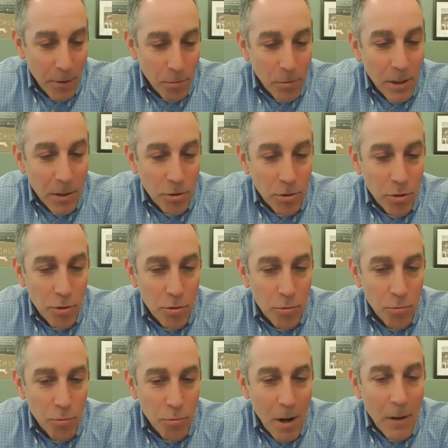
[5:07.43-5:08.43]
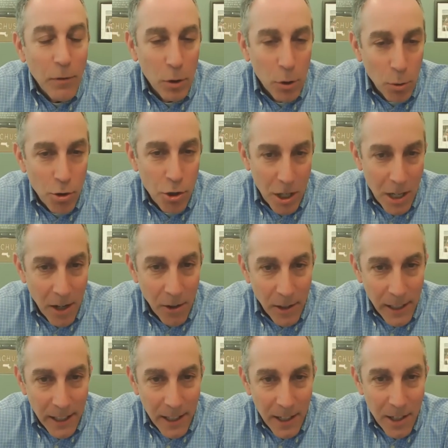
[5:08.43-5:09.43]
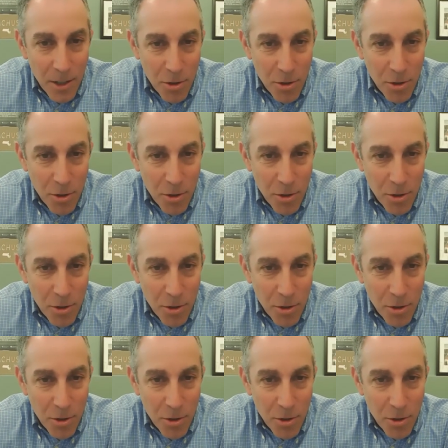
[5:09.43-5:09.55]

real revolutionary,